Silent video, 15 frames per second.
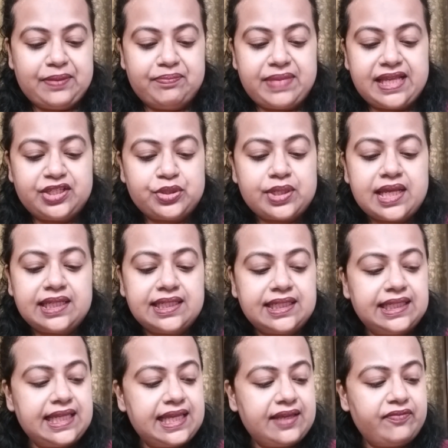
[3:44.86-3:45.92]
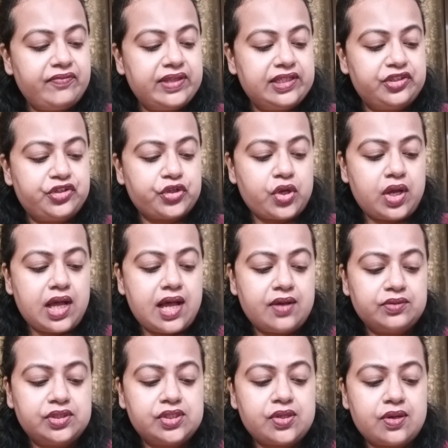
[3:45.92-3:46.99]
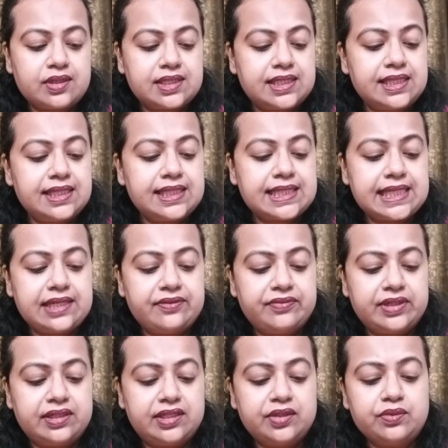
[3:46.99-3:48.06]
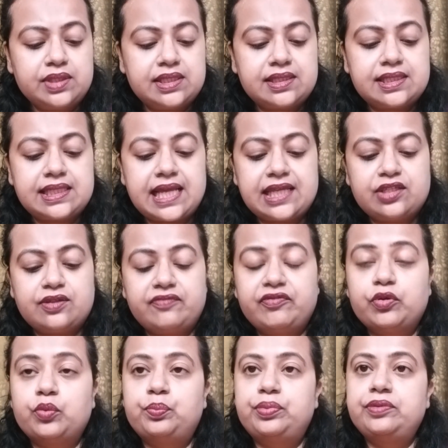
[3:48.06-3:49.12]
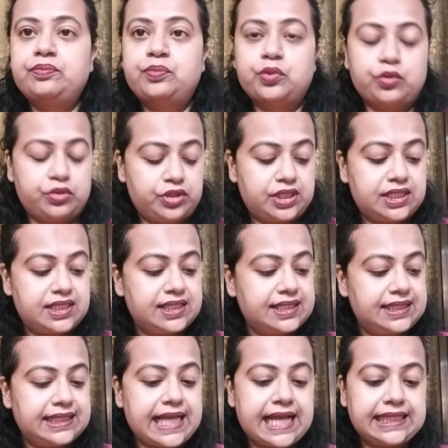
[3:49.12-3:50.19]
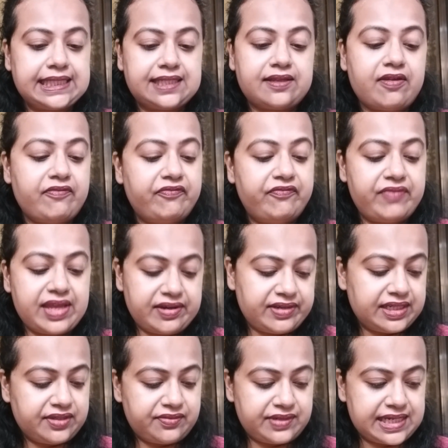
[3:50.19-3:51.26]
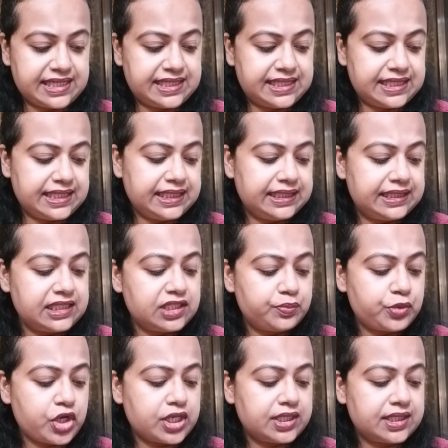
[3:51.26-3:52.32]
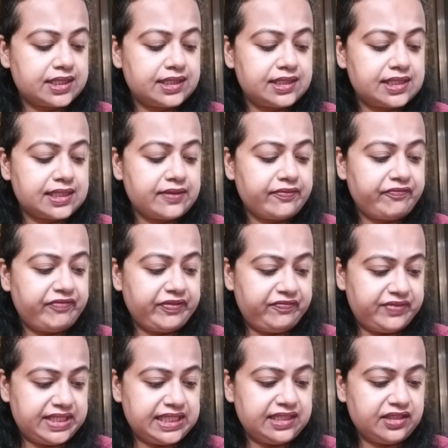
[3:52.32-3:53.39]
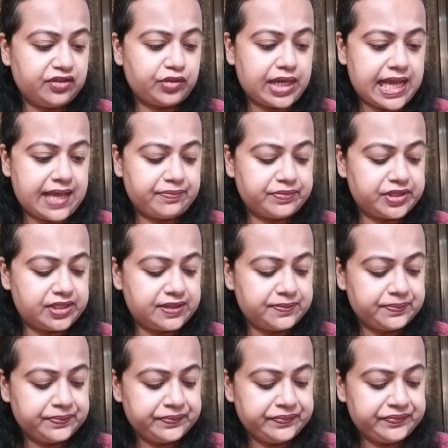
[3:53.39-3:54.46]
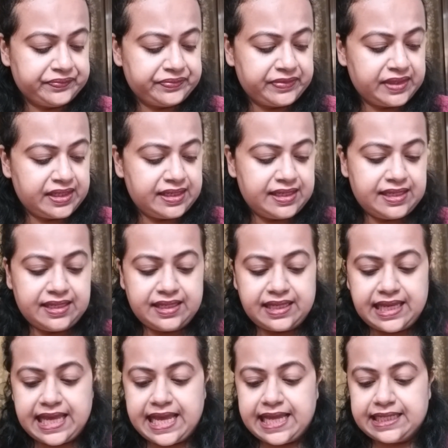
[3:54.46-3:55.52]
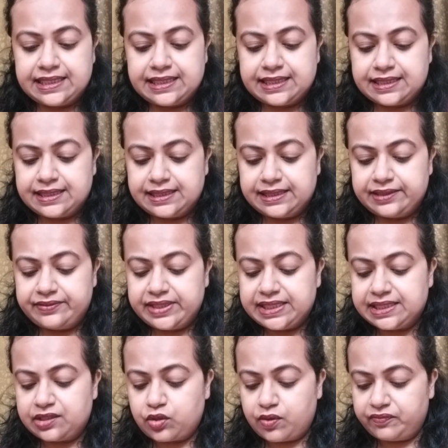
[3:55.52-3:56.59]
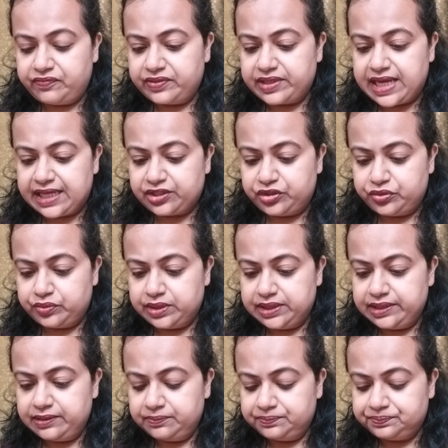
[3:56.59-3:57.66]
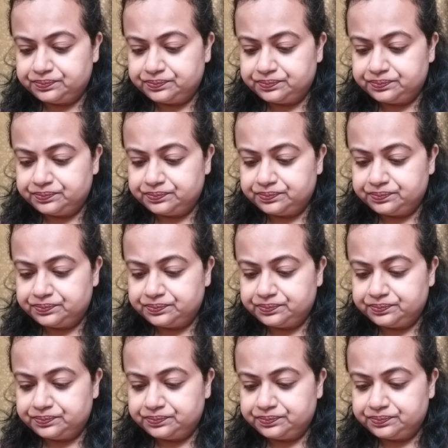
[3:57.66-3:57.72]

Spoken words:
Bentonite clay will draw out toxins and reduce the size of open pores. That's very interesting. This product is 15 grams and there is an offer actually